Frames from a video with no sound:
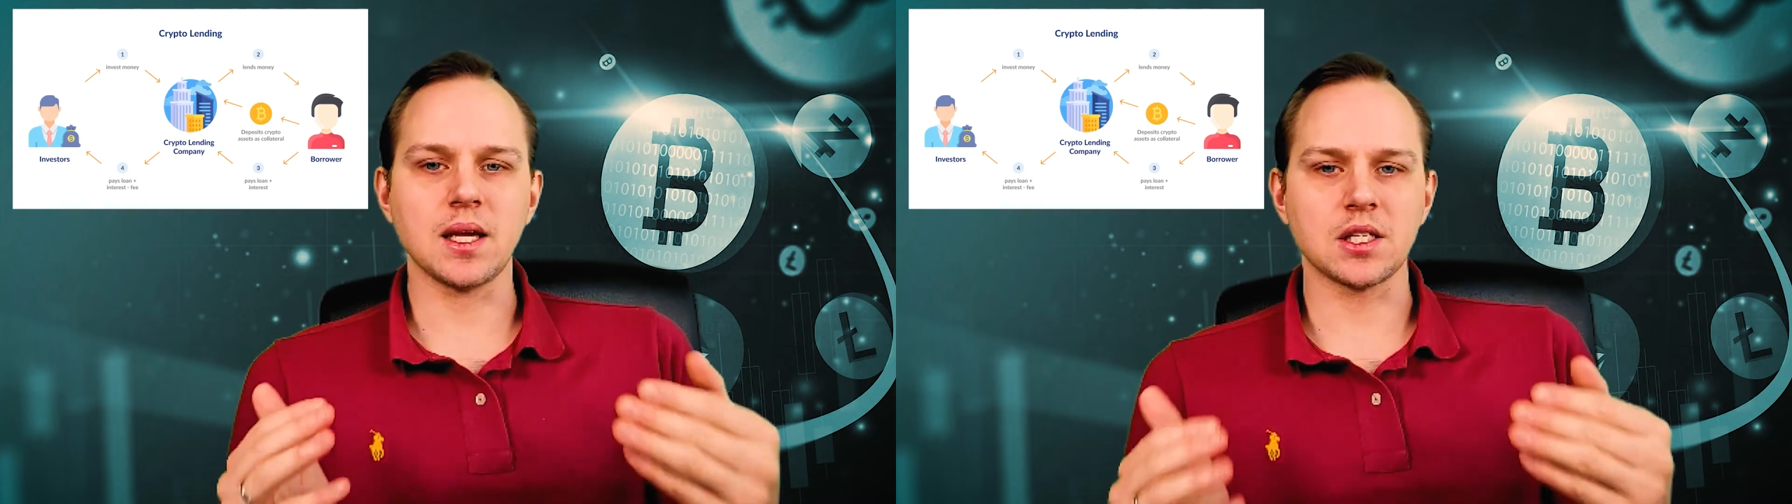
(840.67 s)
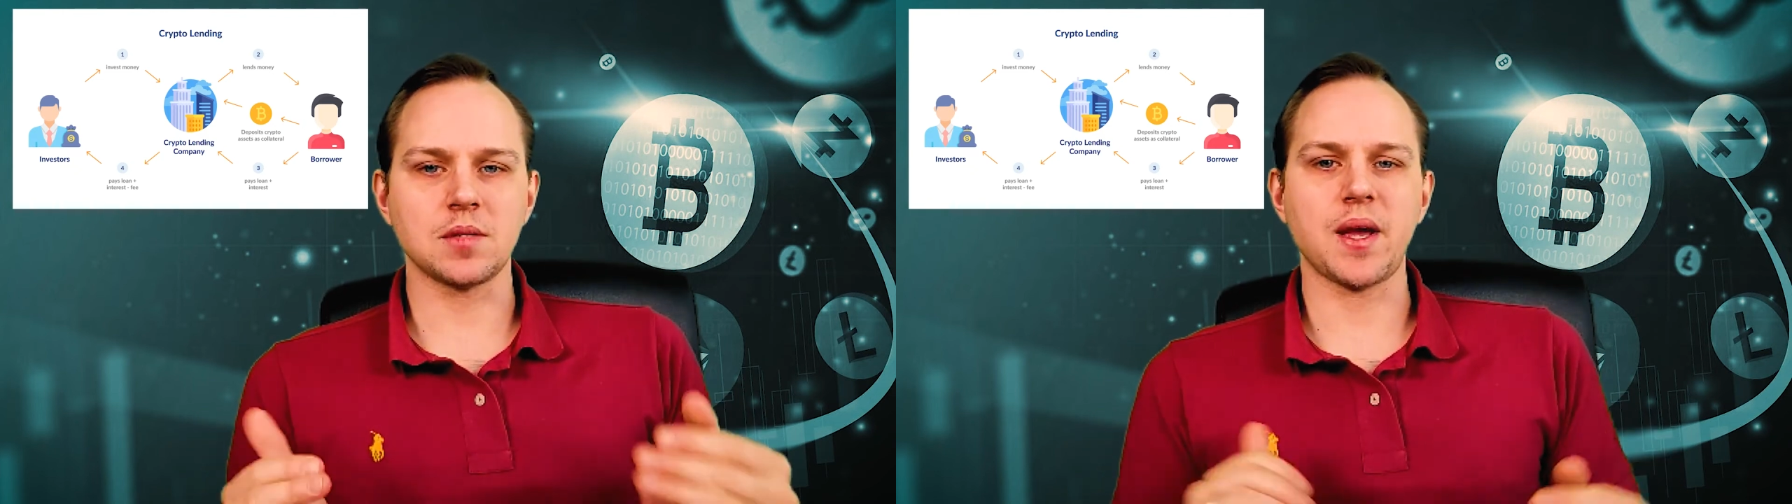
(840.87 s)

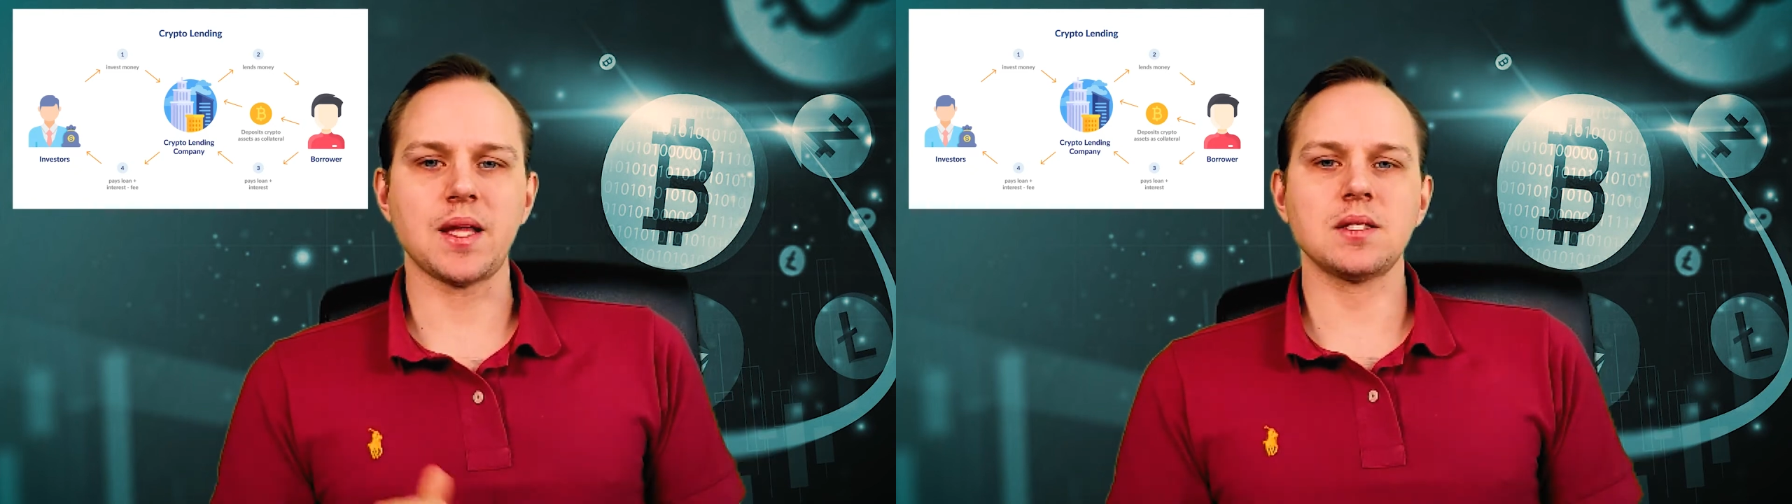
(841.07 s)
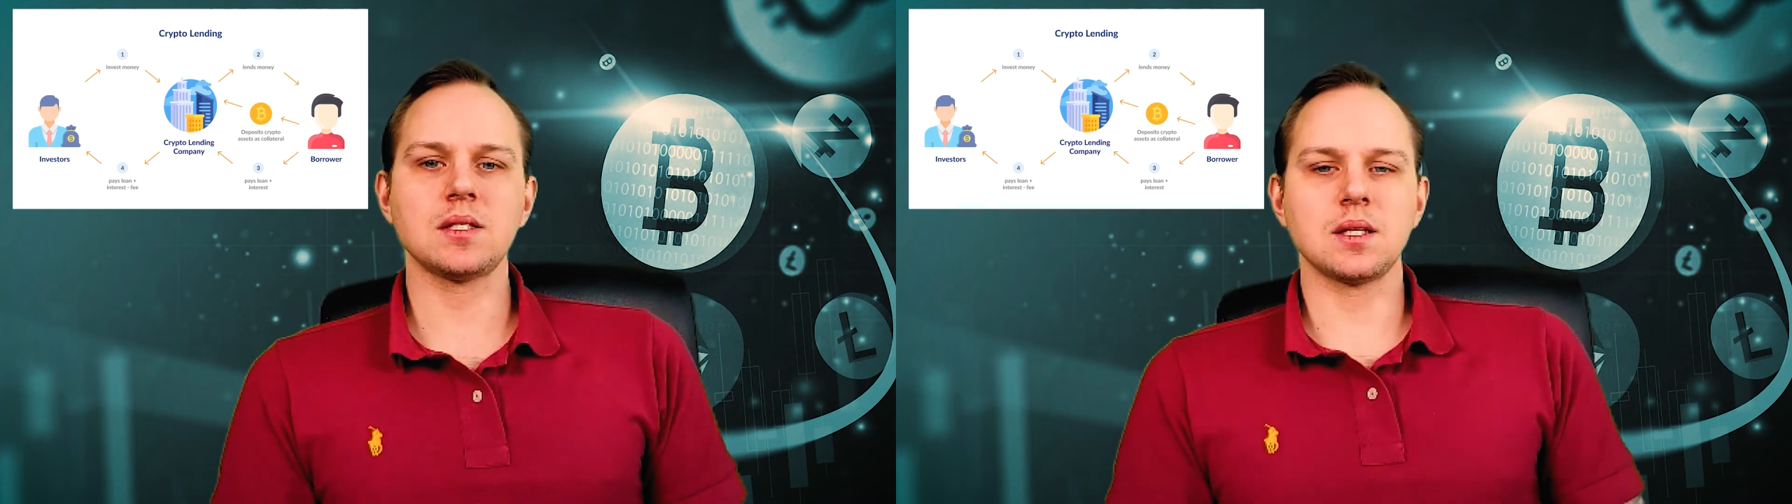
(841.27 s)

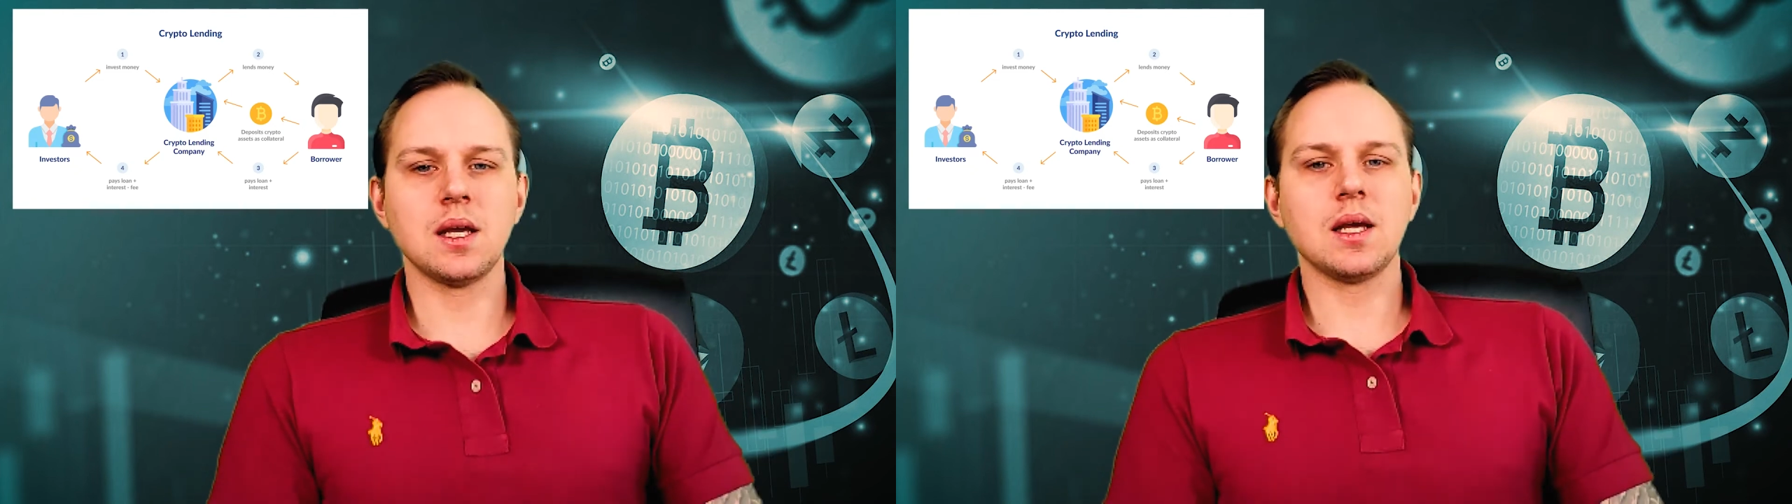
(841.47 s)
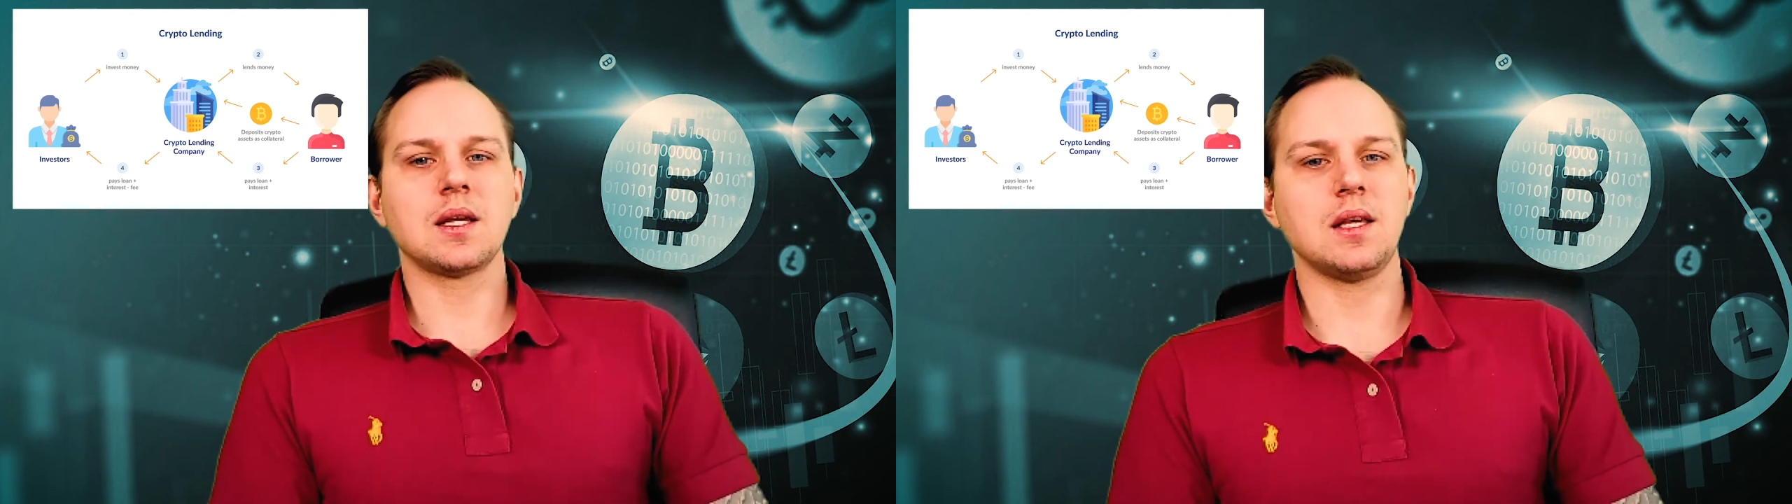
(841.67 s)
expense,
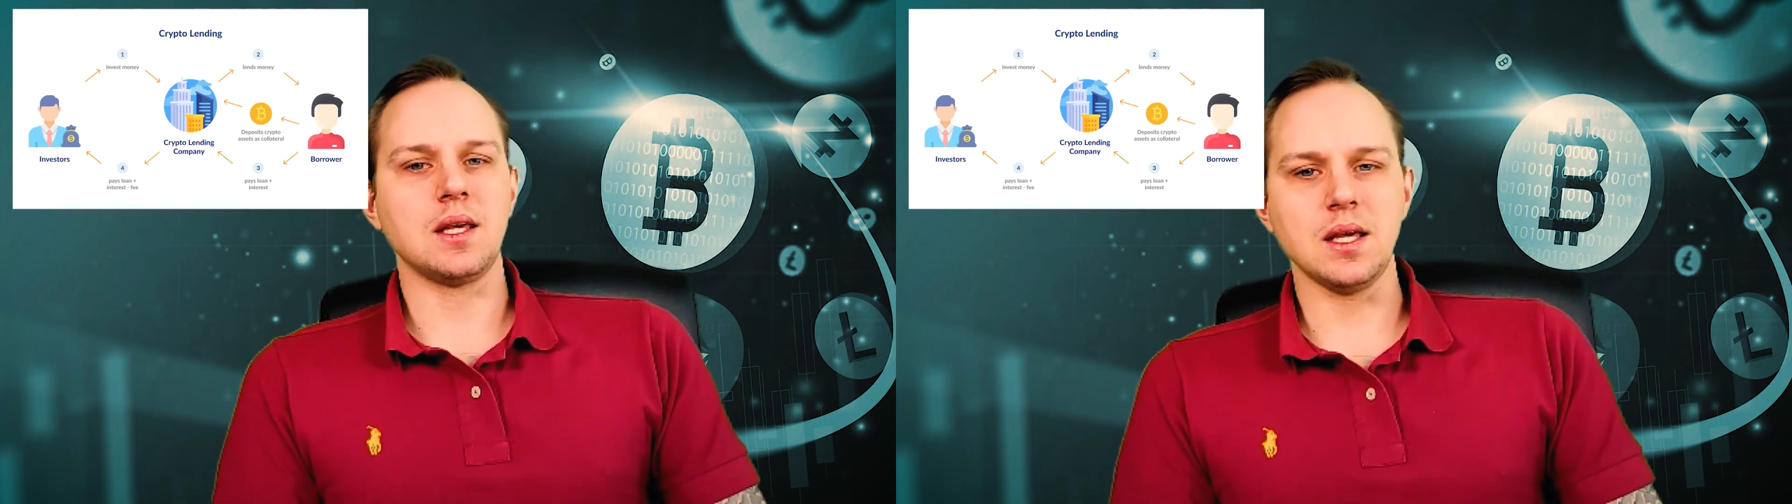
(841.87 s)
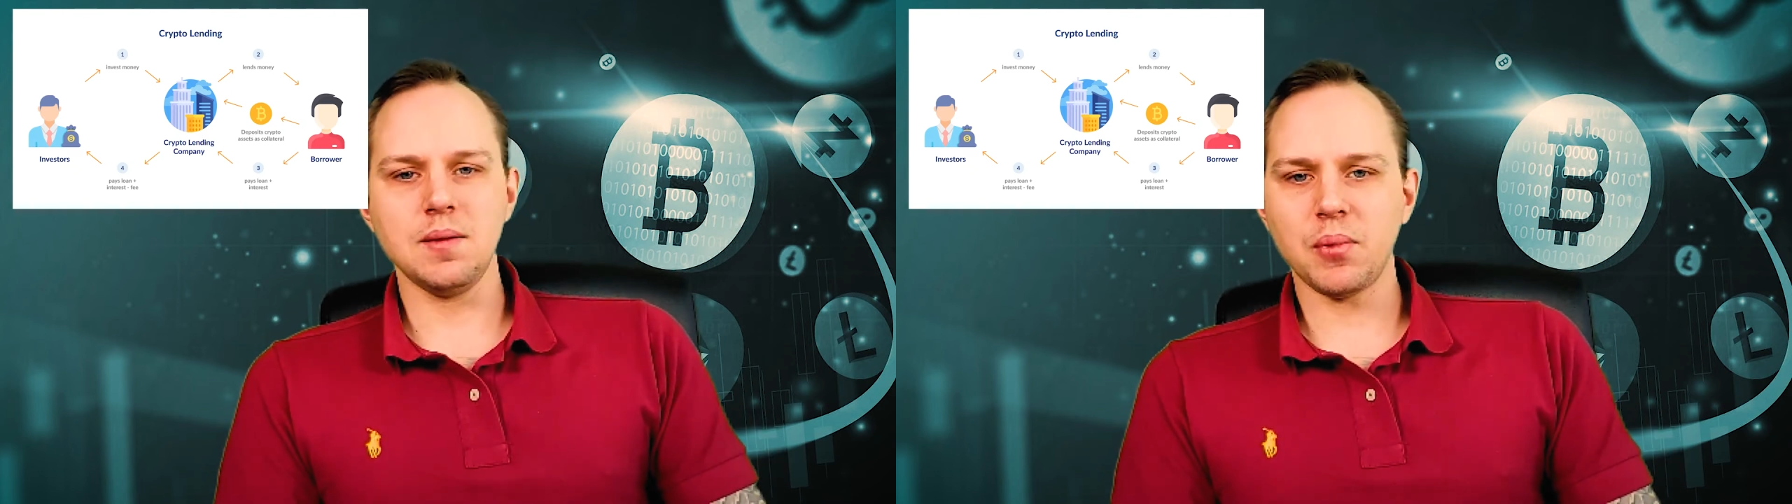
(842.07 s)

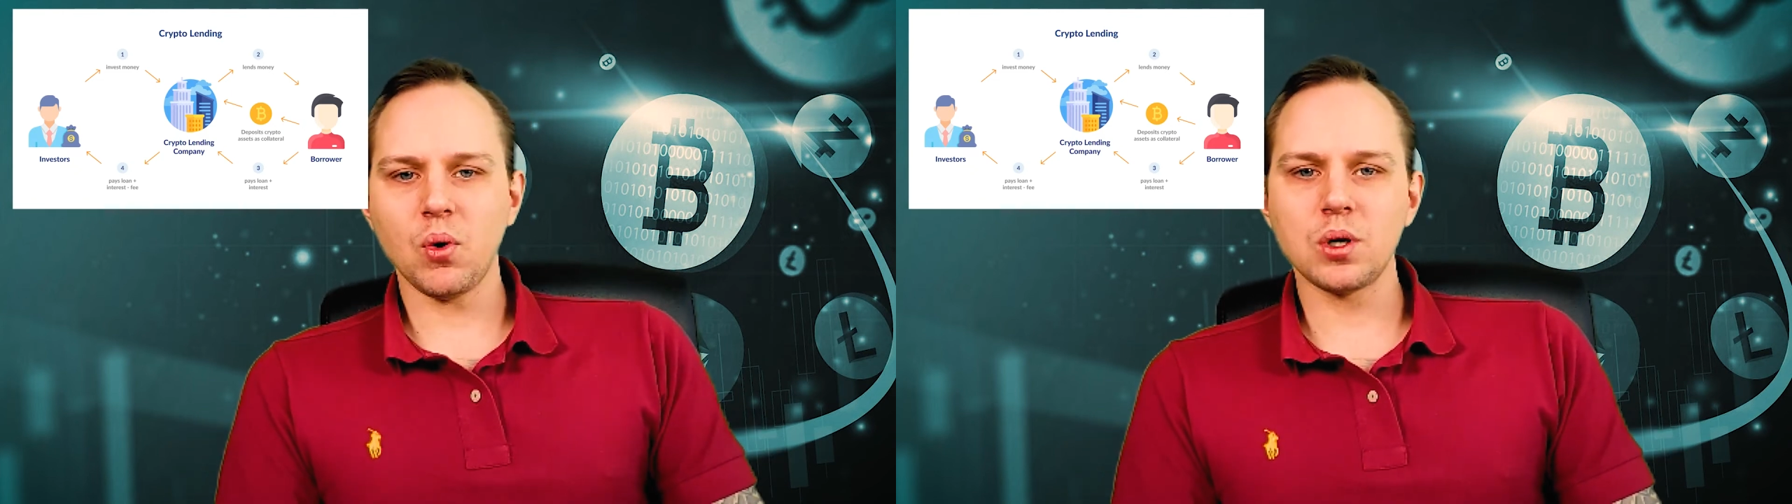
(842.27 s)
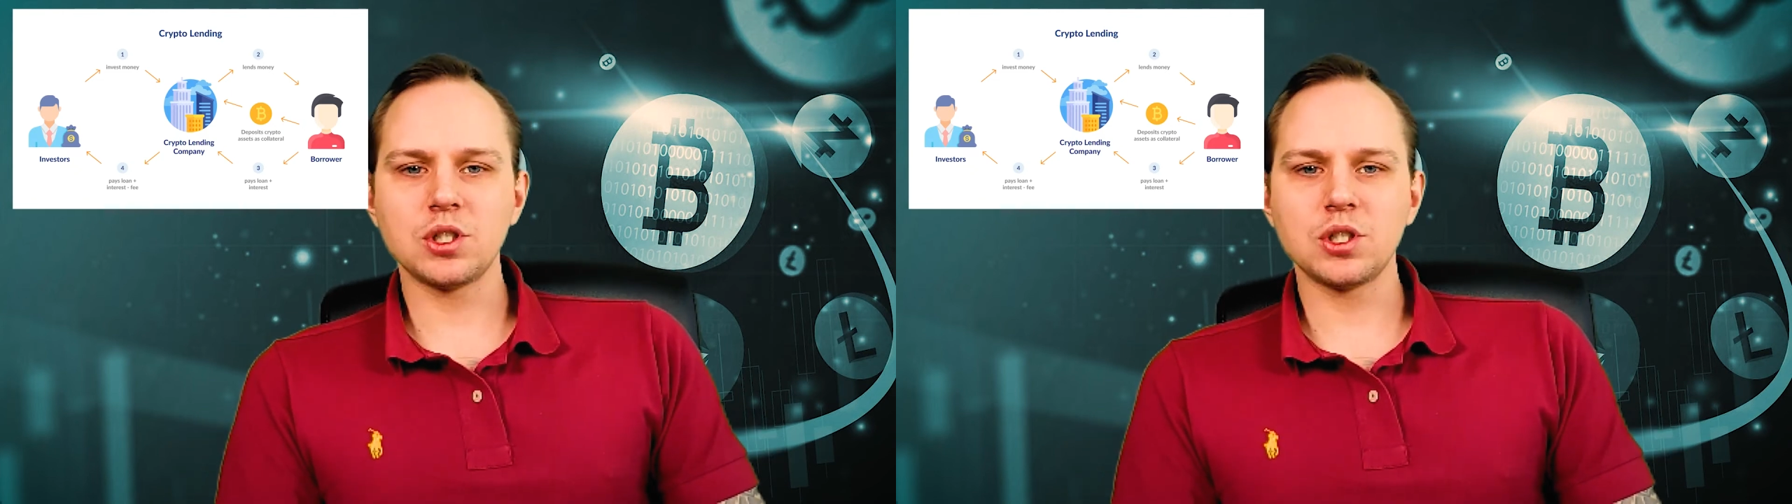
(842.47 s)
keep all